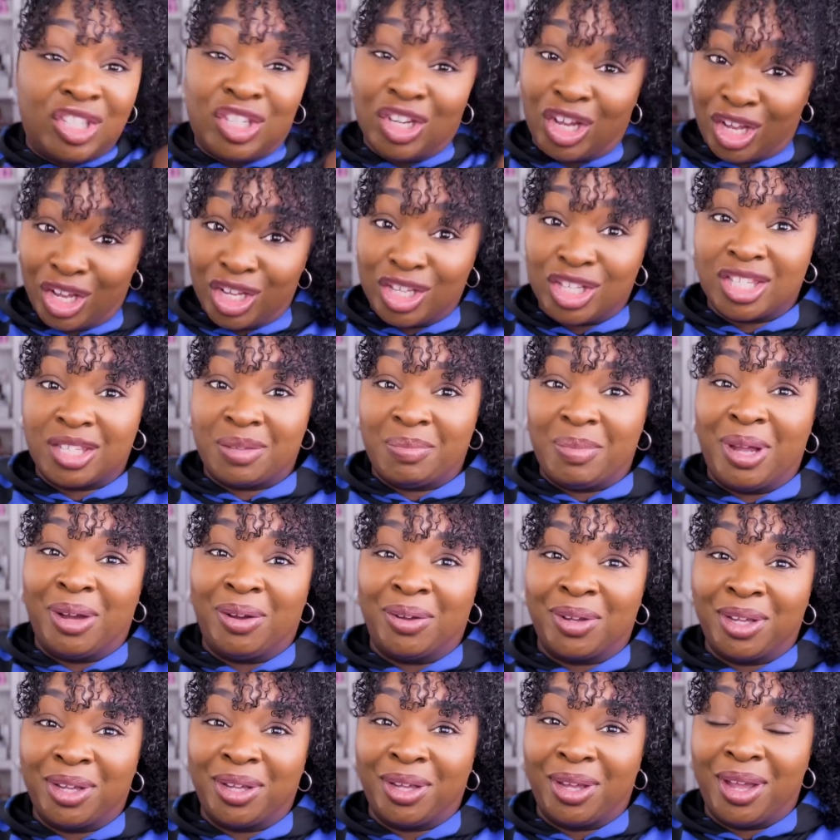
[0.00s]
does smell
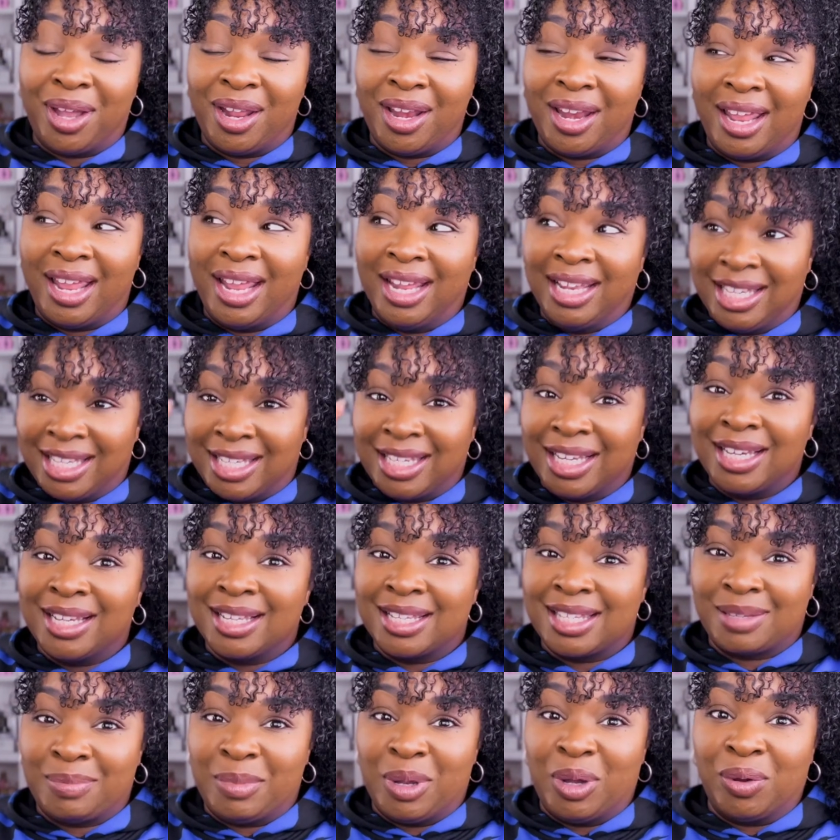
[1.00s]
good. It
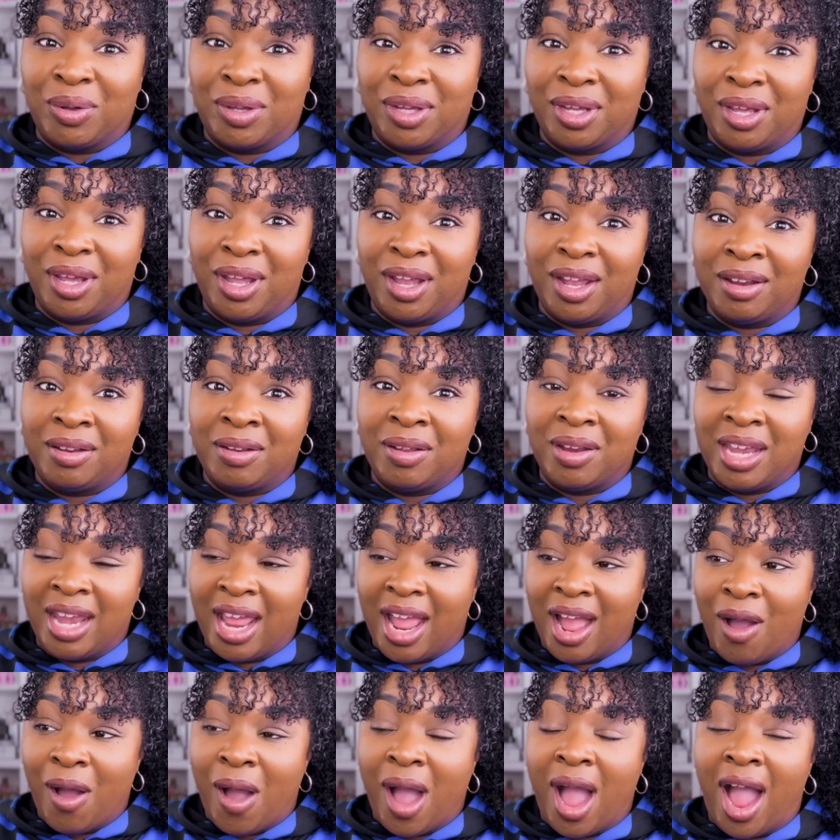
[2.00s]
does smell good.
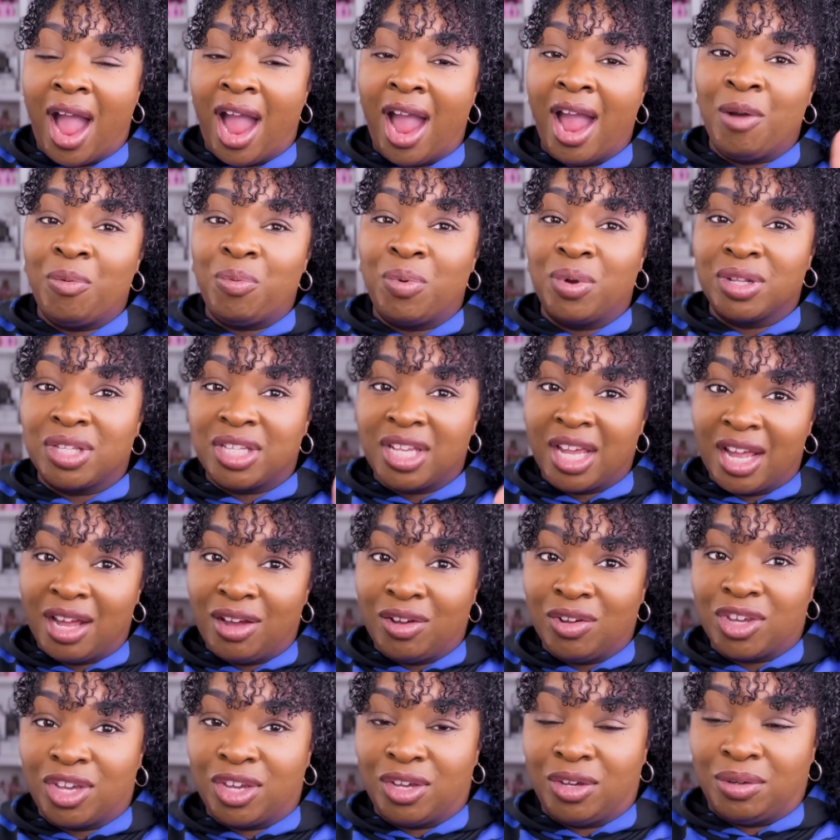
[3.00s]
Now I will
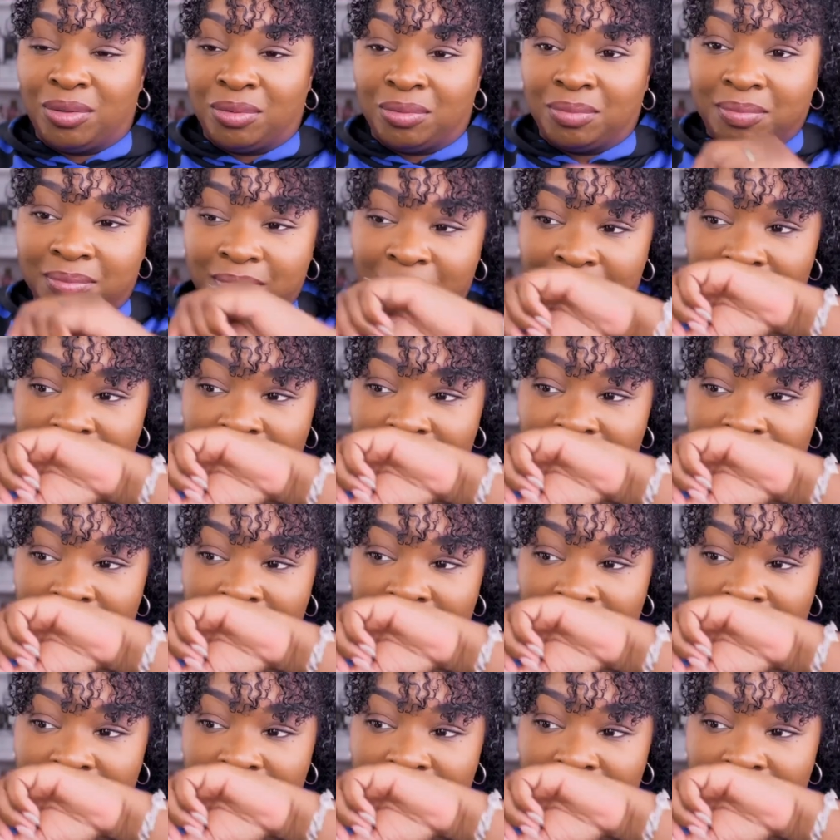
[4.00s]
tell you.